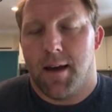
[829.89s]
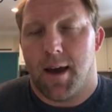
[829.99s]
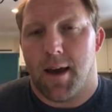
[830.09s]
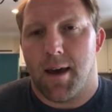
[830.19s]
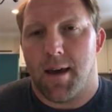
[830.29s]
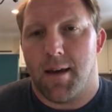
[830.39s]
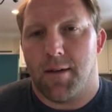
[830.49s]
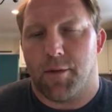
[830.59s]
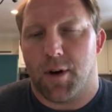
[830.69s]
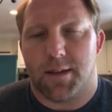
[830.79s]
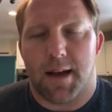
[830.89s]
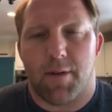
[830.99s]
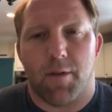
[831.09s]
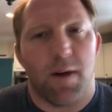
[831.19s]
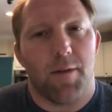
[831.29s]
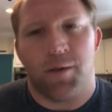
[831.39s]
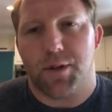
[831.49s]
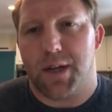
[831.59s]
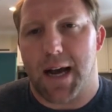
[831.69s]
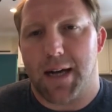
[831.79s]
and for us to have our very
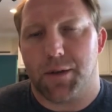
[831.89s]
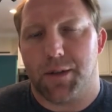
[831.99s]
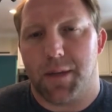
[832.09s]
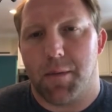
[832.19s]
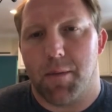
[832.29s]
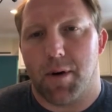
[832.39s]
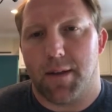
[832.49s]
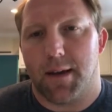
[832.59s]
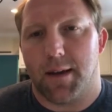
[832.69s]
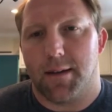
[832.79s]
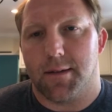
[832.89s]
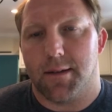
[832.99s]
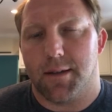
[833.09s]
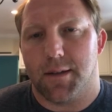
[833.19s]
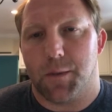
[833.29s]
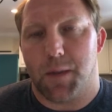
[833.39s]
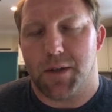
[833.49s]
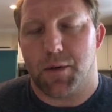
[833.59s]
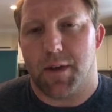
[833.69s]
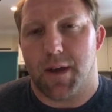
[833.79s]
first national team member, I think is a
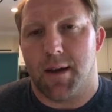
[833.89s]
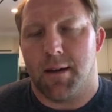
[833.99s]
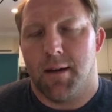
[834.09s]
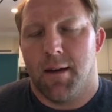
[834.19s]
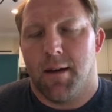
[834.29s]
special thing.